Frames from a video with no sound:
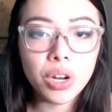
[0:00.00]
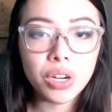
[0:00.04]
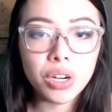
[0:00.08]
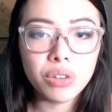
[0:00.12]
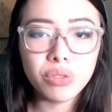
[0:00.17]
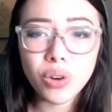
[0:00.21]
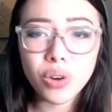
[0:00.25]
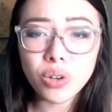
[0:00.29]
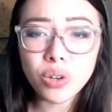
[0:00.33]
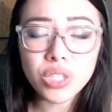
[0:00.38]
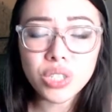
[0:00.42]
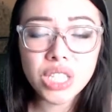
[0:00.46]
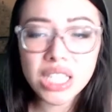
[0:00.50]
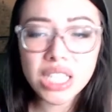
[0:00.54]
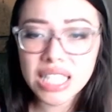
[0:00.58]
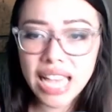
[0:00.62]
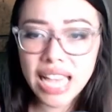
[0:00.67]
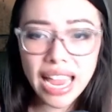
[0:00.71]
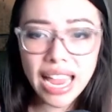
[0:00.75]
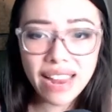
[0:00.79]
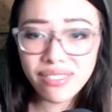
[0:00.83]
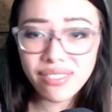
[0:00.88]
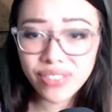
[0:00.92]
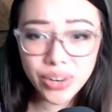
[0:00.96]
Roaches
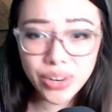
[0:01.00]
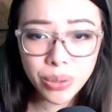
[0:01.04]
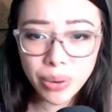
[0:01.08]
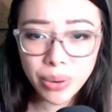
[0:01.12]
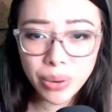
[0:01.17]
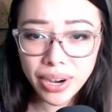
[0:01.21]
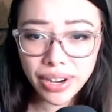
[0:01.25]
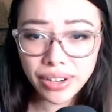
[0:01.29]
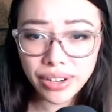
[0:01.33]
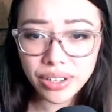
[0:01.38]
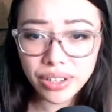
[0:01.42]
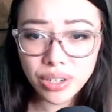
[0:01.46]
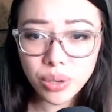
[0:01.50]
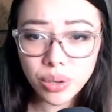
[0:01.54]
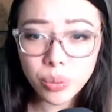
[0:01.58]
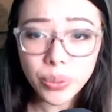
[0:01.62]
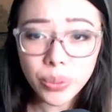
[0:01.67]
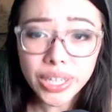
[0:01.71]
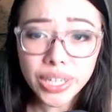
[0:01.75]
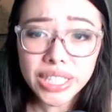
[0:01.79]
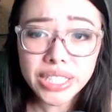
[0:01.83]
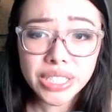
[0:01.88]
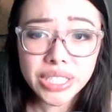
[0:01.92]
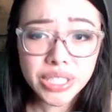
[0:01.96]
everywhere.
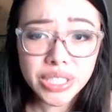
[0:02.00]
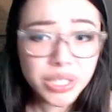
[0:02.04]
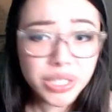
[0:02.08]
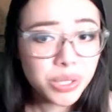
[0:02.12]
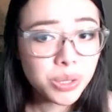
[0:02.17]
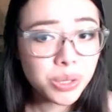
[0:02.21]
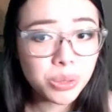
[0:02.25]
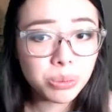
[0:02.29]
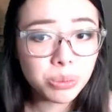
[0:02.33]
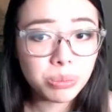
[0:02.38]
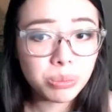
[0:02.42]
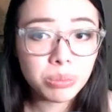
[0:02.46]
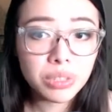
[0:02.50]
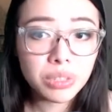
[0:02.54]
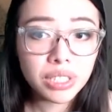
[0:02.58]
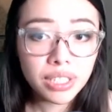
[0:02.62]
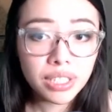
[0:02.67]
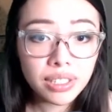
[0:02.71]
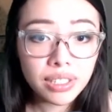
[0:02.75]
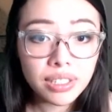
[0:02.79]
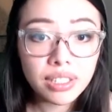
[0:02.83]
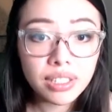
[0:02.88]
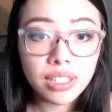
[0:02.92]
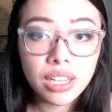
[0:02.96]
We're doomed.
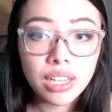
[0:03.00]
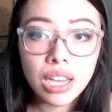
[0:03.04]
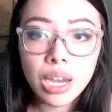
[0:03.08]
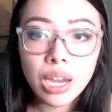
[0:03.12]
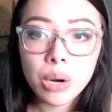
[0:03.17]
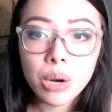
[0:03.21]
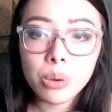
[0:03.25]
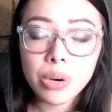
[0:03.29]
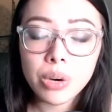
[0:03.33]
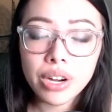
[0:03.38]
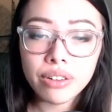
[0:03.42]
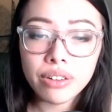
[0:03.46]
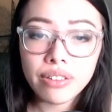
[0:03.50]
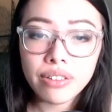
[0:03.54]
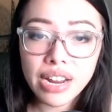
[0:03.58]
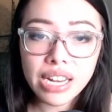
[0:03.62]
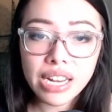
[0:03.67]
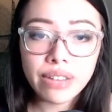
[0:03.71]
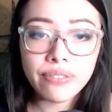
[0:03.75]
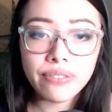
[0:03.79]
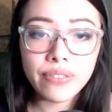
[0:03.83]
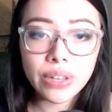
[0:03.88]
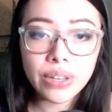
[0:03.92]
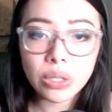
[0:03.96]
We already
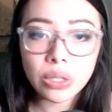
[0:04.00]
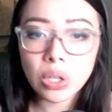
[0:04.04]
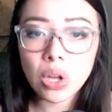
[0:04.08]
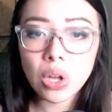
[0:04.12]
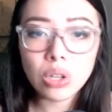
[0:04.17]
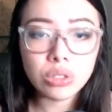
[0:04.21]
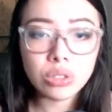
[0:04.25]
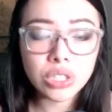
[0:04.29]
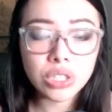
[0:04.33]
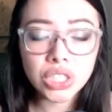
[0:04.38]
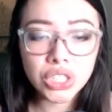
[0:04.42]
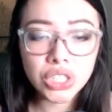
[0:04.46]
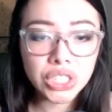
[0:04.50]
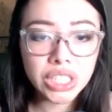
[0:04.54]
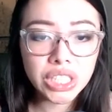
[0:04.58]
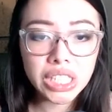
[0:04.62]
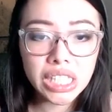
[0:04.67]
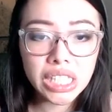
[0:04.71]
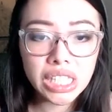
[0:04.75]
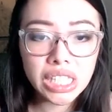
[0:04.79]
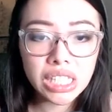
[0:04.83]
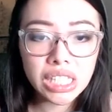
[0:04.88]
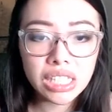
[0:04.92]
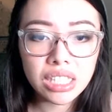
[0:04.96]
feel all dirty.
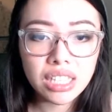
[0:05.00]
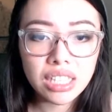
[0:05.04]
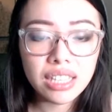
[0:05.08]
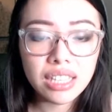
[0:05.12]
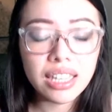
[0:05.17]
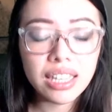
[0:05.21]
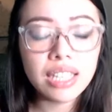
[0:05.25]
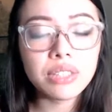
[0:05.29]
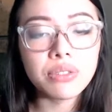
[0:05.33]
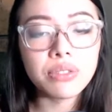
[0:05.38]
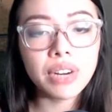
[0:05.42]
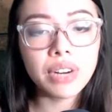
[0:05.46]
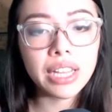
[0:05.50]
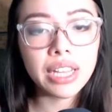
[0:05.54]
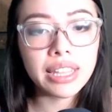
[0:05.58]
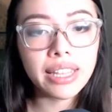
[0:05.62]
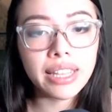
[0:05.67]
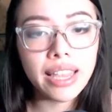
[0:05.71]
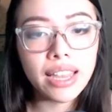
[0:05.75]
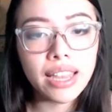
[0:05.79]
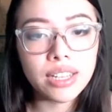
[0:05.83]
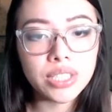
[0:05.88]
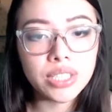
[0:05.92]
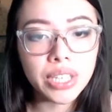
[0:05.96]
That's right, they
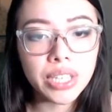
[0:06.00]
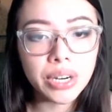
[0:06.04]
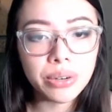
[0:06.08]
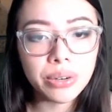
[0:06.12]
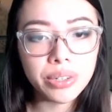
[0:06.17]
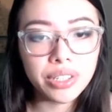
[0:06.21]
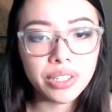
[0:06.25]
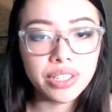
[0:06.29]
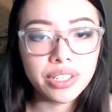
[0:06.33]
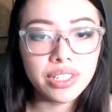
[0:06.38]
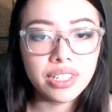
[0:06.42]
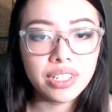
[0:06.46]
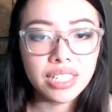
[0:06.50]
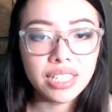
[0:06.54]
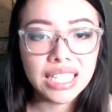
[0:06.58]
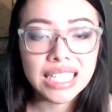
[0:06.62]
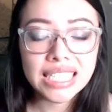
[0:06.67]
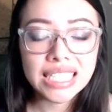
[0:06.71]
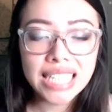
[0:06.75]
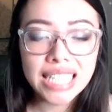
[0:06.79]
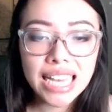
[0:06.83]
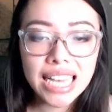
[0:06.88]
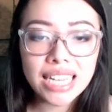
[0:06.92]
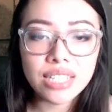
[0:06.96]
can't shower.
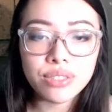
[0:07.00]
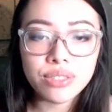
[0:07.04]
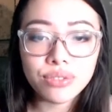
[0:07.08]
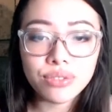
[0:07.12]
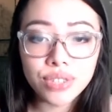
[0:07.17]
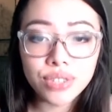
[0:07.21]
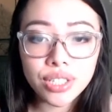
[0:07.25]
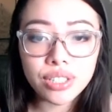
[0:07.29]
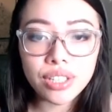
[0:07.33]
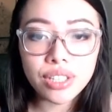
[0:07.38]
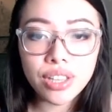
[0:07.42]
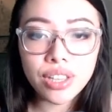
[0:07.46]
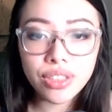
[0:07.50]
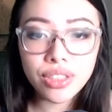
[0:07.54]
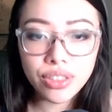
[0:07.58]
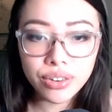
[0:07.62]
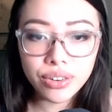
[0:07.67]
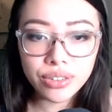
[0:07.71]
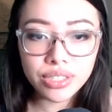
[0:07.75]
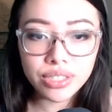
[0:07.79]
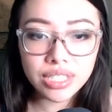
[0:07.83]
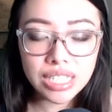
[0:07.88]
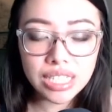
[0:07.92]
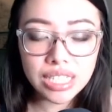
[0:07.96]
Ted is really
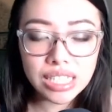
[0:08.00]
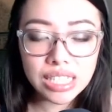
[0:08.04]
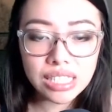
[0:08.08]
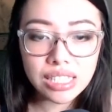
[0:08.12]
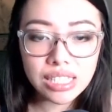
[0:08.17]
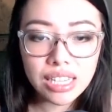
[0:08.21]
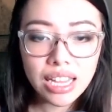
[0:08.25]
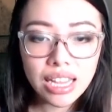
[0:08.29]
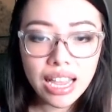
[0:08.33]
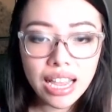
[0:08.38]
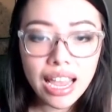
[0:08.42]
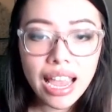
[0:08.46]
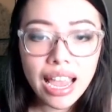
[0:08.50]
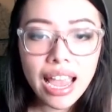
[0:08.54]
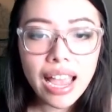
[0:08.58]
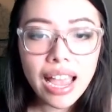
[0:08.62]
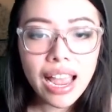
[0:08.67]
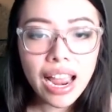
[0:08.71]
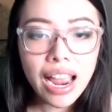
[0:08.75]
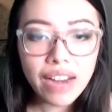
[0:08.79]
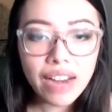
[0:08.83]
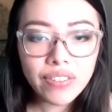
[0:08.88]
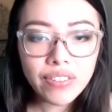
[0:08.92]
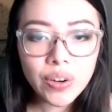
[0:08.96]
thirsty.
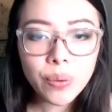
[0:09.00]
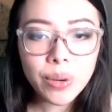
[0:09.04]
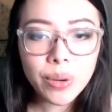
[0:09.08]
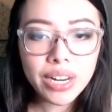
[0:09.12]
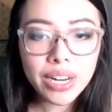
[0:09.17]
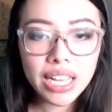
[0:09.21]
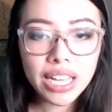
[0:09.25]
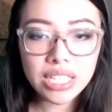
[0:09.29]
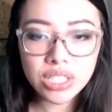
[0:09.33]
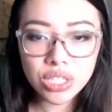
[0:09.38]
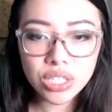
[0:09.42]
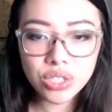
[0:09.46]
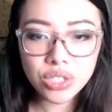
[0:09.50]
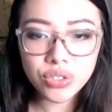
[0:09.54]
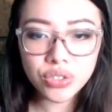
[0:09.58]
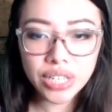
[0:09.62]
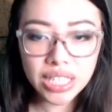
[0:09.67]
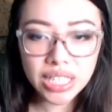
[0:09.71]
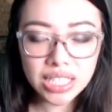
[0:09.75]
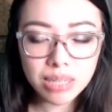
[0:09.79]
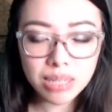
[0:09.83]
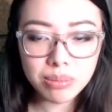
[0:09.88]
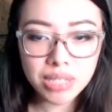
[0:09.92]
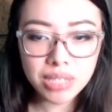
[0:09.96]
Everyone has to drink
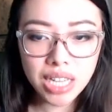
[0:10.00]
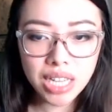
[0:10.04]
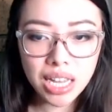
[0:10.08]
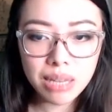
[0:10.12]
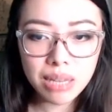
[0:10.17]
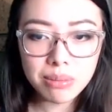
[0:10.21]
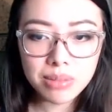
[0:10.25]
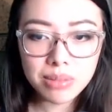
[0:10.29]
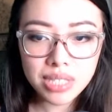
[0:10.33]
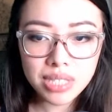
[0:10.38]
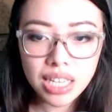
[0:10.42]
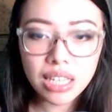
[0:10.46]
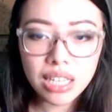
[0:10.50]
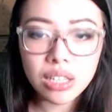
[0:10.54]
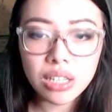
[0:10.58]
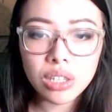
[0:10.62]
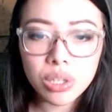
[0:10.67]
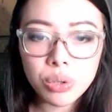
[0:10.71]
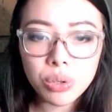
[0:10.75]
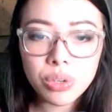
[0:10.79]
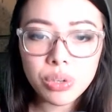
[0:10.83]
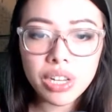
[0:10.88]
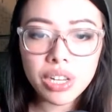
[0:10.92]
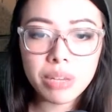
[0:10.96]
sometimes,
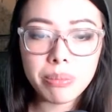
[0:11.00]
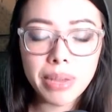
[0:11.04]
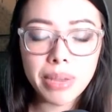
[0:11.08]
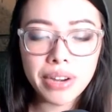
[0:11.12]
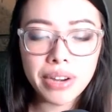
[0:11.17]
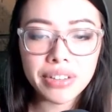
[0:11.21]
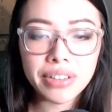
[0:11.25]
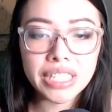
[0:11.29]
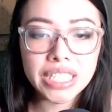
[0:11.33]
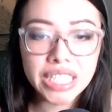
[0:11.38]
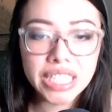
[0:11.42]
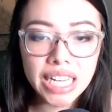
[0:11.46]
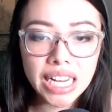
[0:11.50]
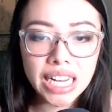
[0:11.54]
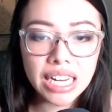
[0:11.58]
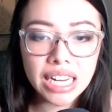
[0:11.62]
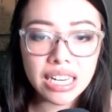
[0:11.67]
including Mary Jane.